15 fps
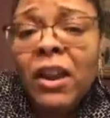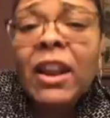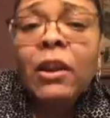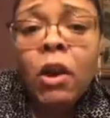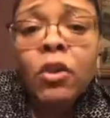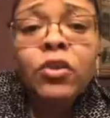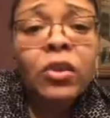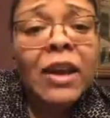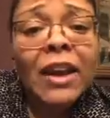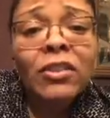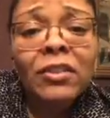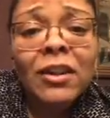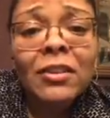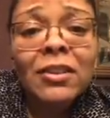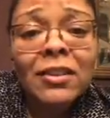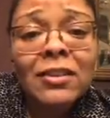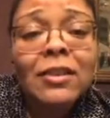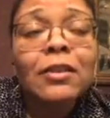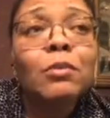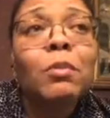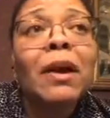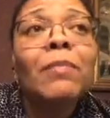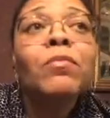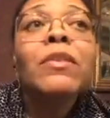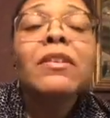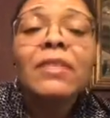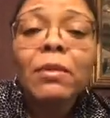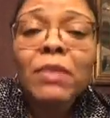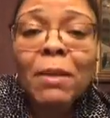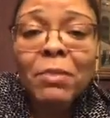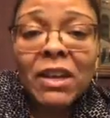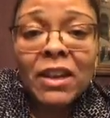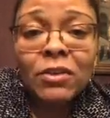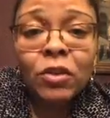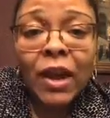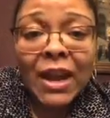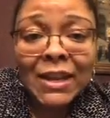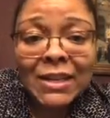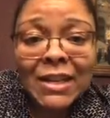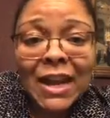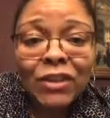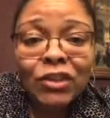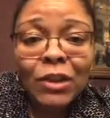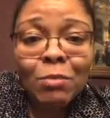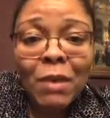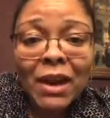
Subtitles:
And also not just autistics, but sometimes the kids on ADHD